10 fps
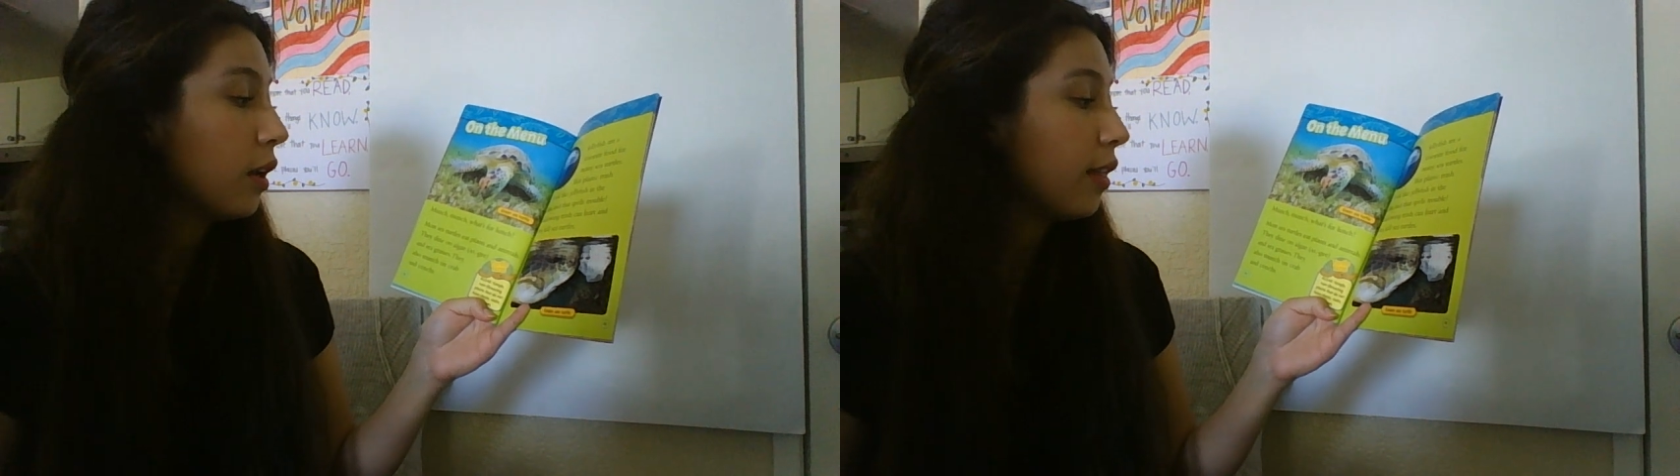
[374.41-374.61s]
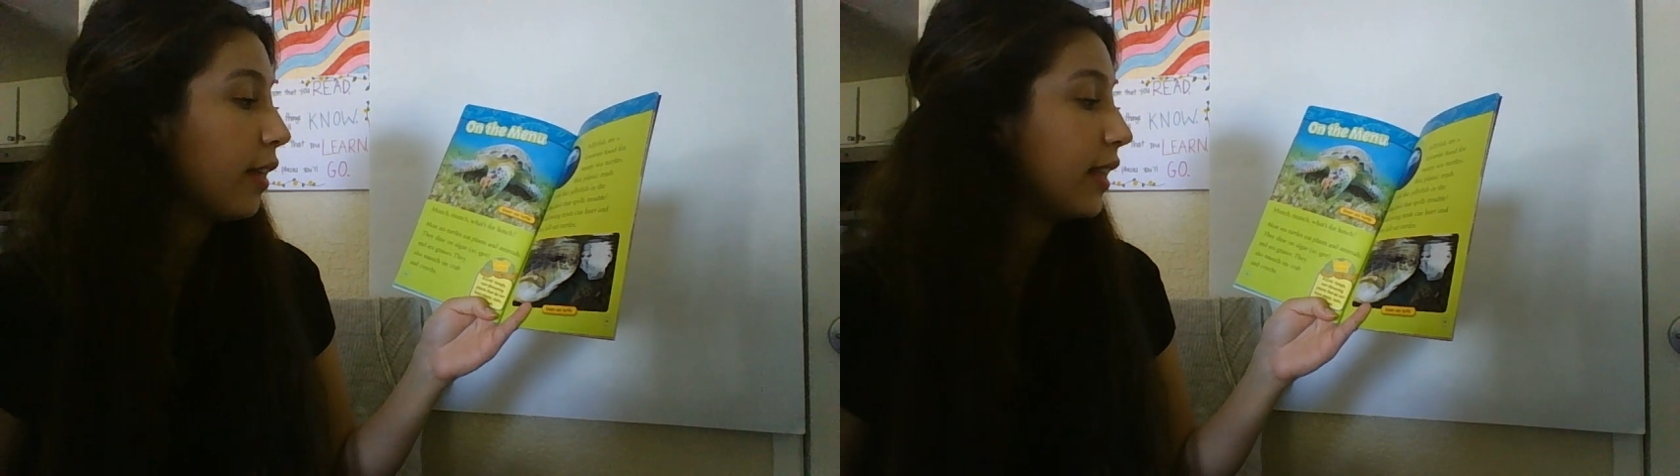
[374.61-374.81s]

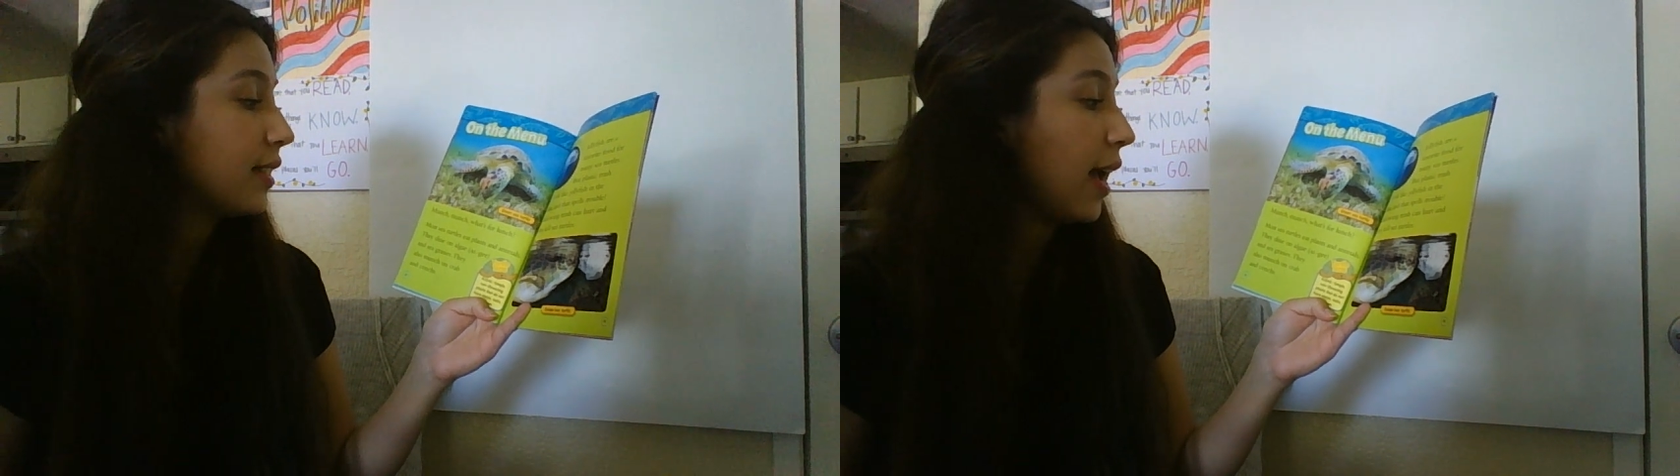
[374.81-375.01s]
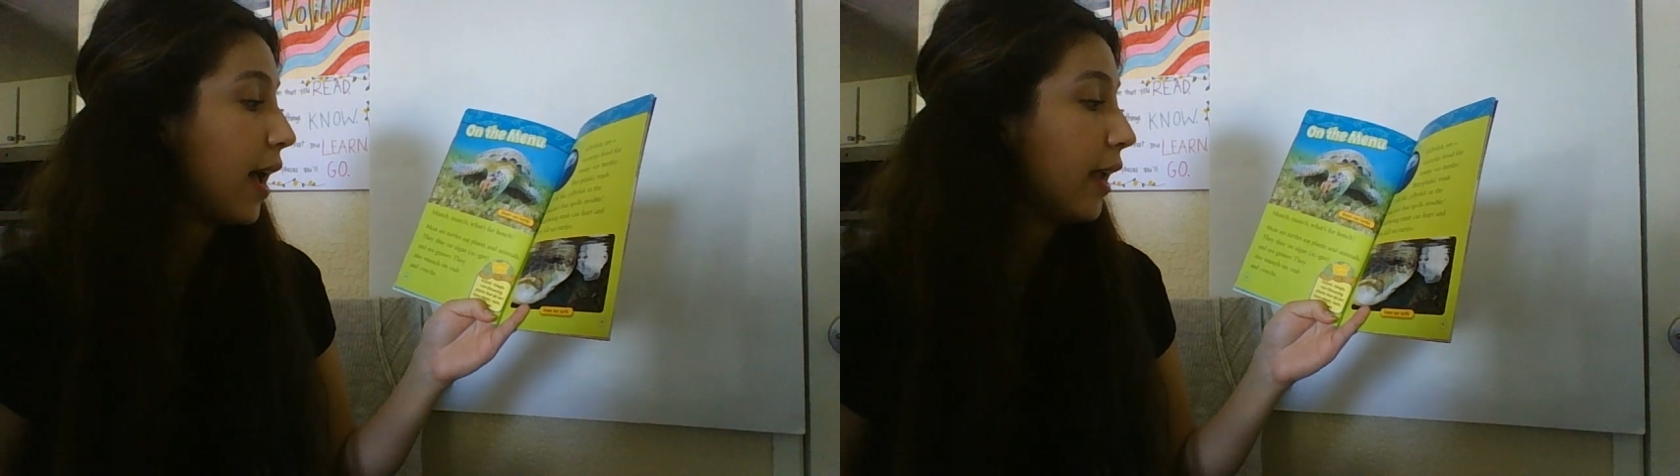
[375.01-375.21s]
They
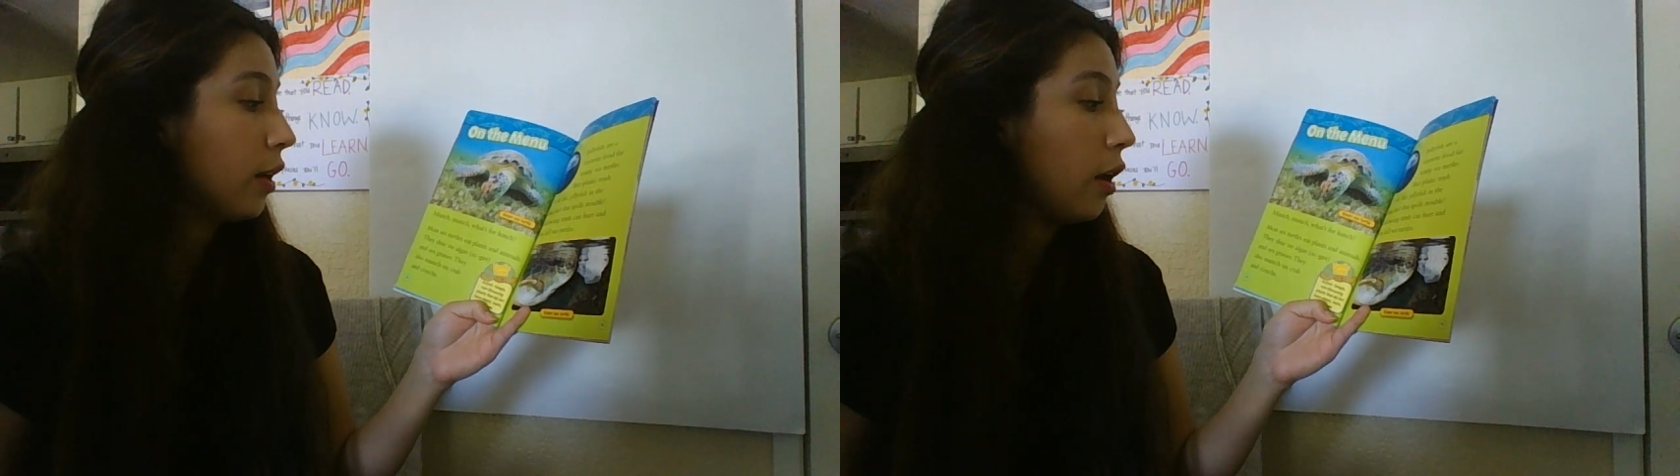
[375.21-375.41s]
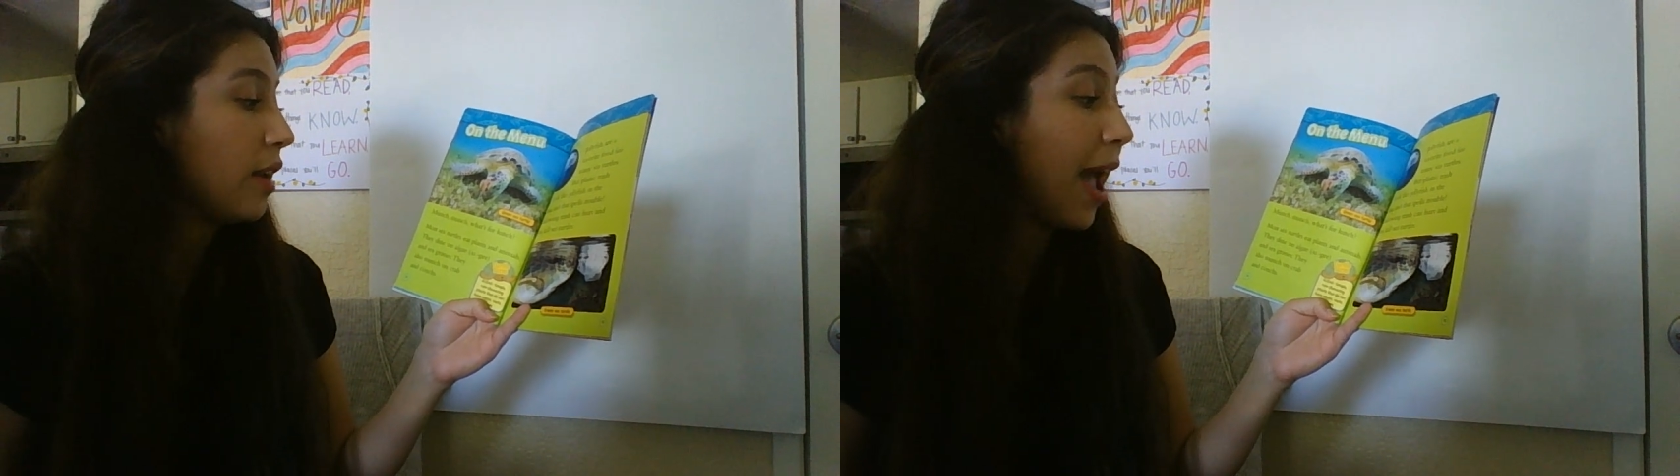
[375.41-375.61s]
dine
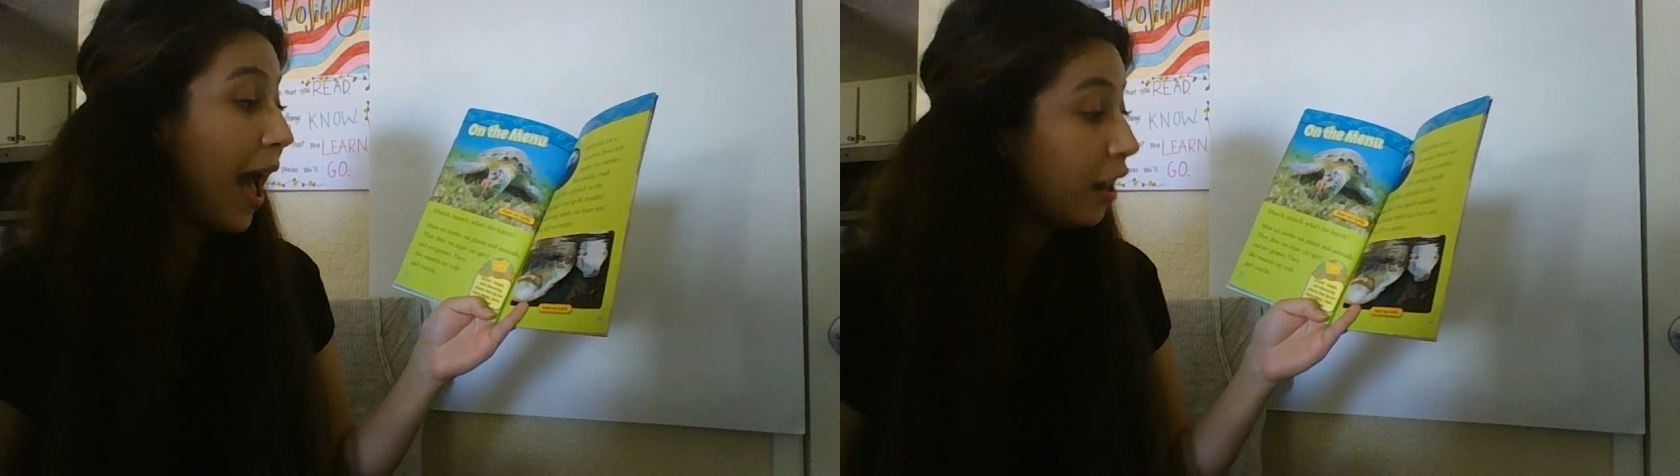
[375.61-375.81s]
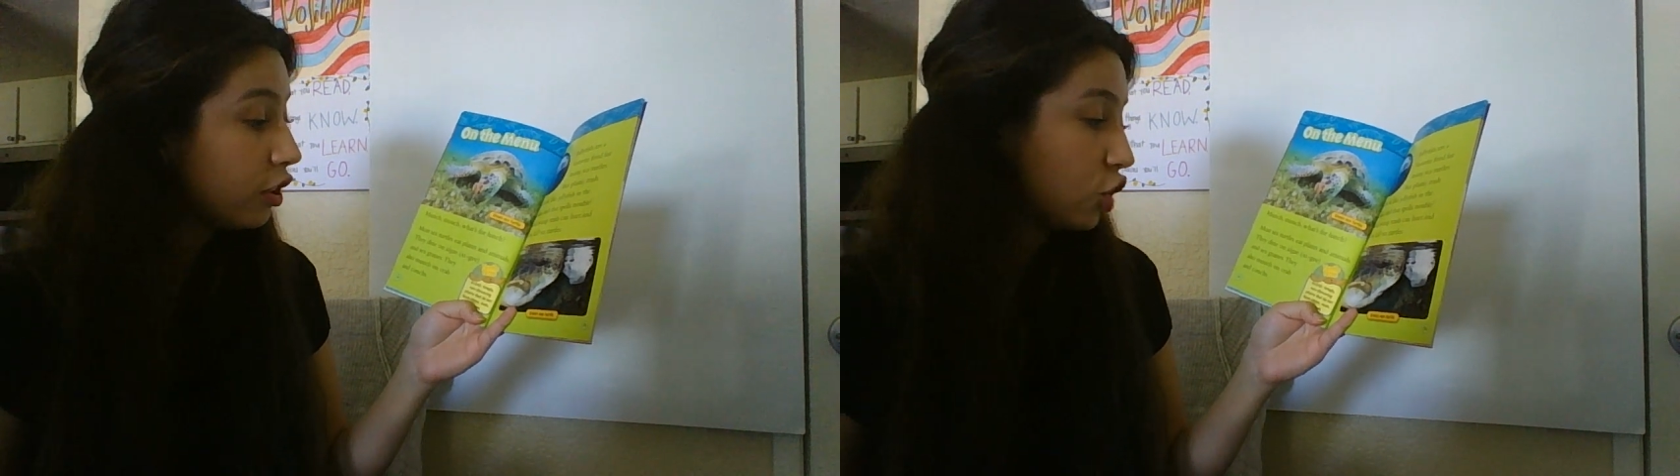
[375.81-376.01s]
on
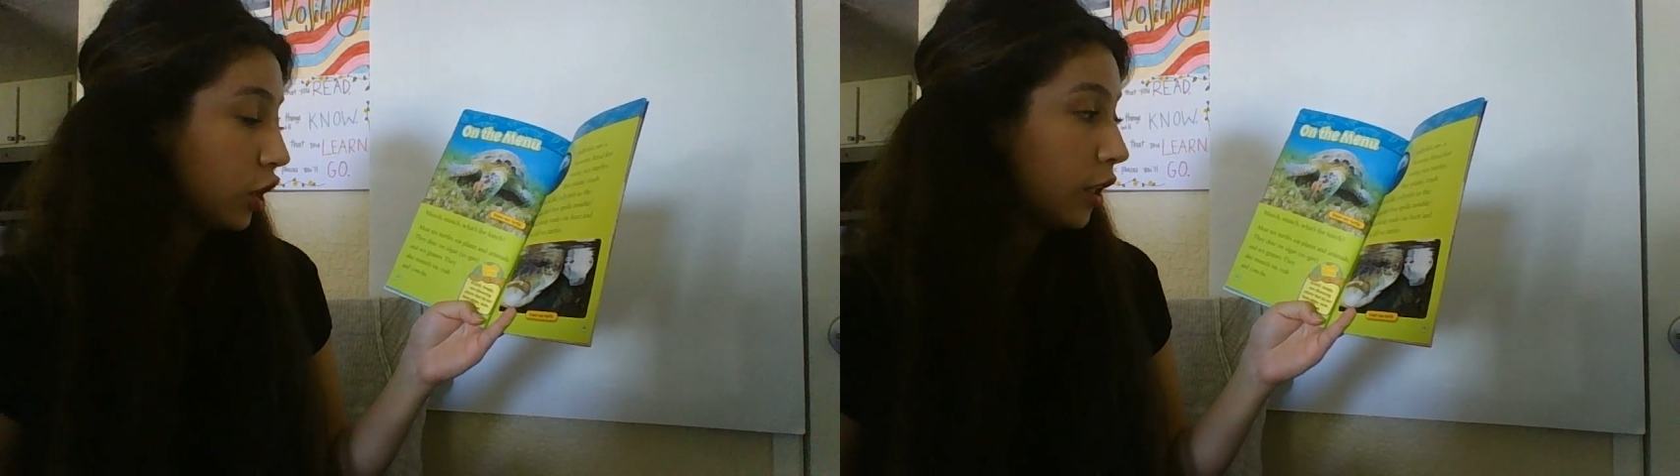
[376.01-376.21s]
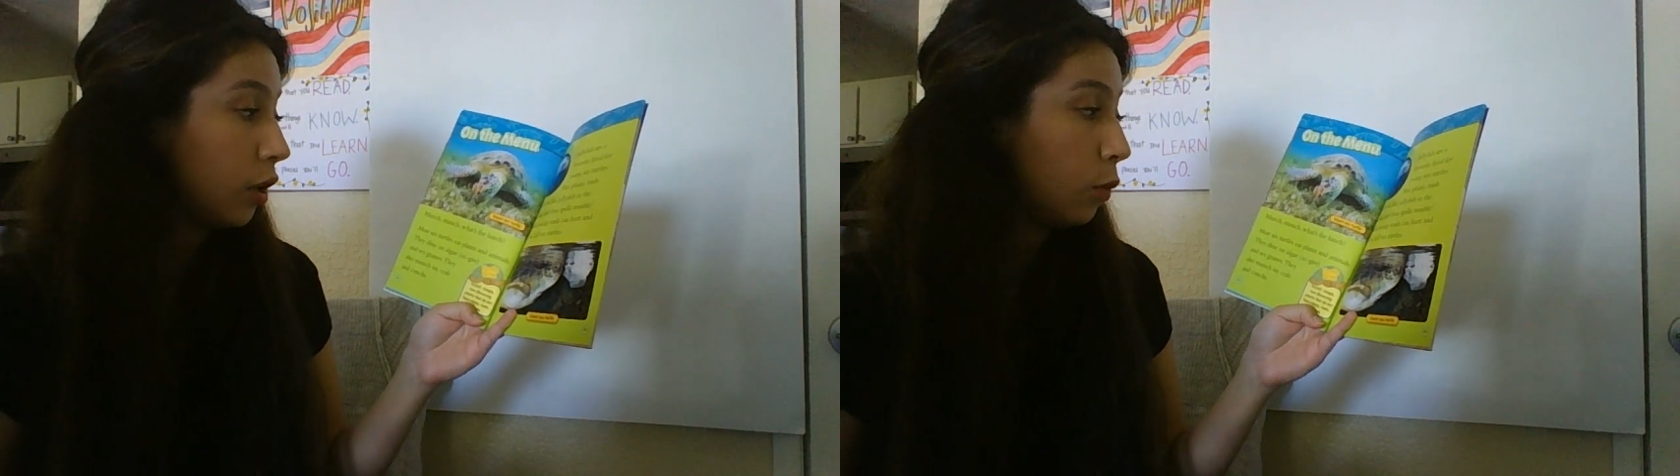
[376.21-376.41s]

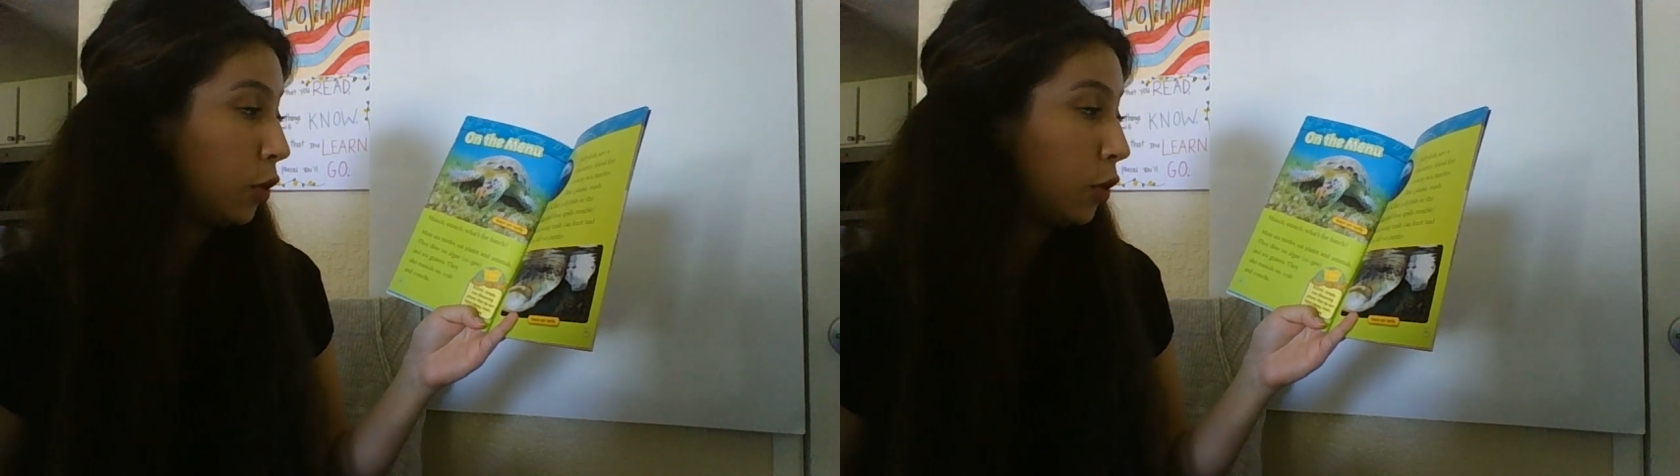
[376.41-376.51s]
algae,